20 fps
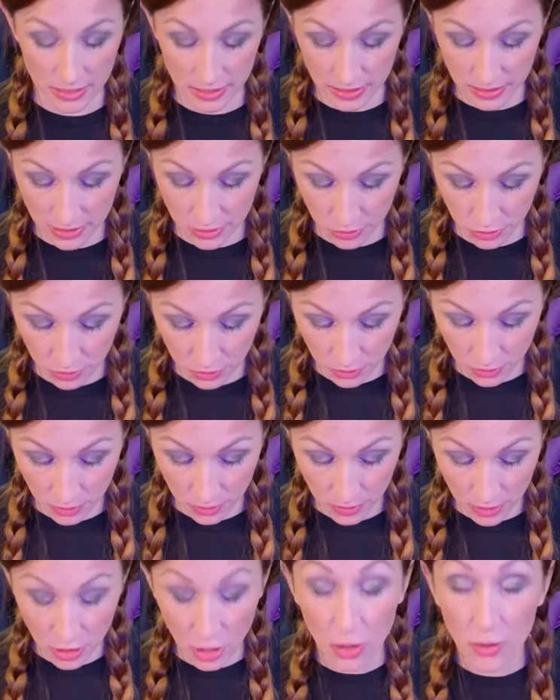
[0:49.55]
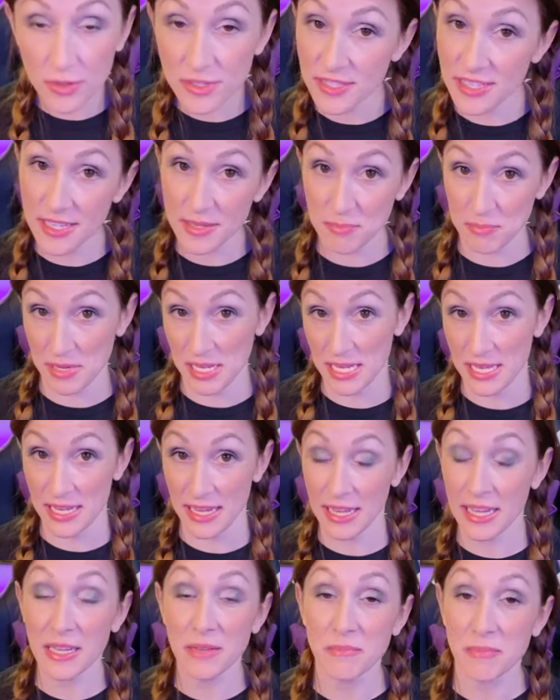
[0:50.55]
to coaxing me
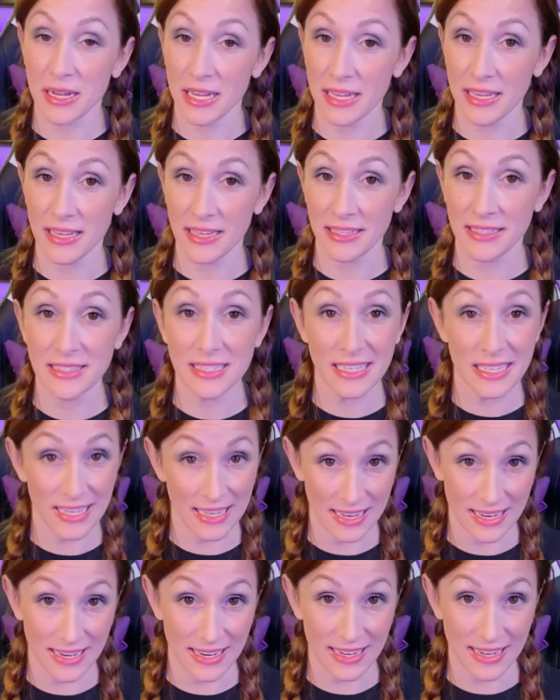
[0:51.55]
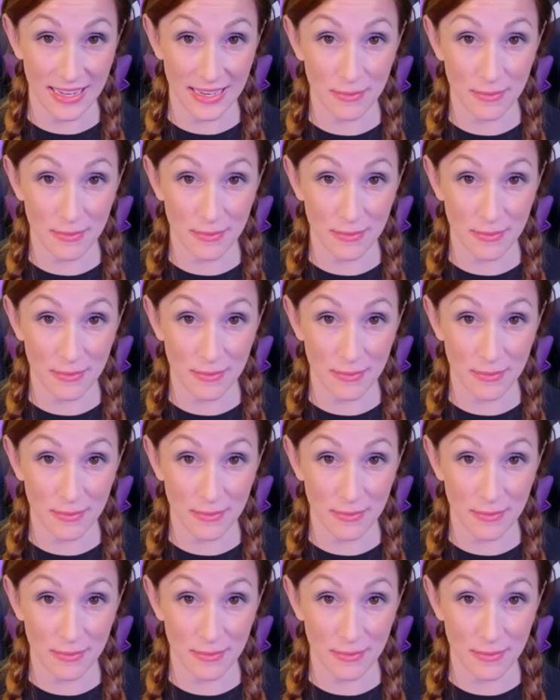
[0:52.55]
and Mike into getting it